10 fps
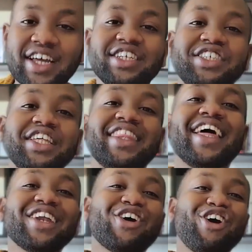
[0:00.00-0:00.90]
She
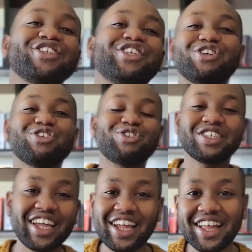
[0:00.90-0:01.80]
then continued to
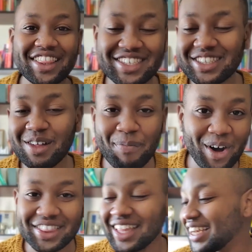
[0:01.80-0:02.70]
say, and this is the
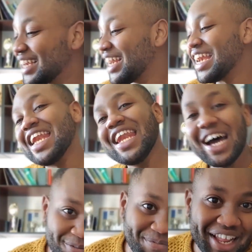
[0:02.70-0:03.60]
part that
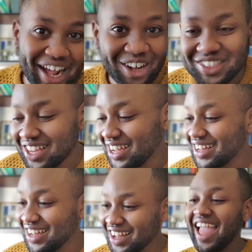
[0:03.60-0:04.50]
knocked me out,
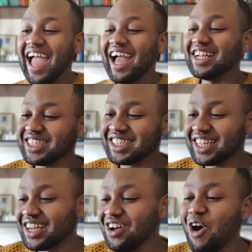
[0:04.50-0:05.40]
and she
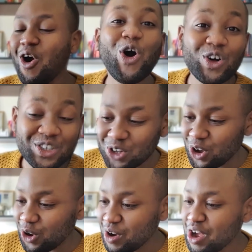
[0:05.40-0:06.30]
said,
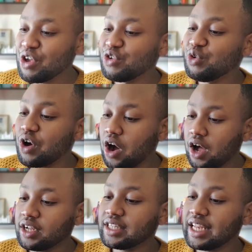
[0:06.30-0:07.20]
also, you
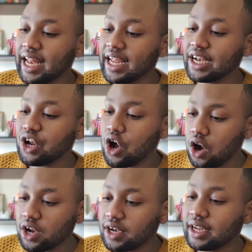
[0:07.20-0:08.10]
can't let
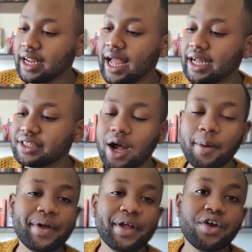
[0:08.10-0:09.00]
God catch
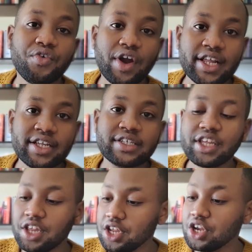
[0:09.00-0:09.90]
up in a race
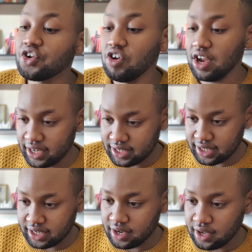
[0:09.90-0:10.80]
he
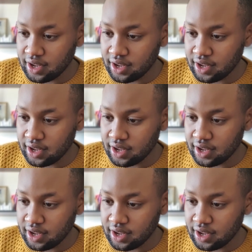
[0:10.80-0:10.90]
created.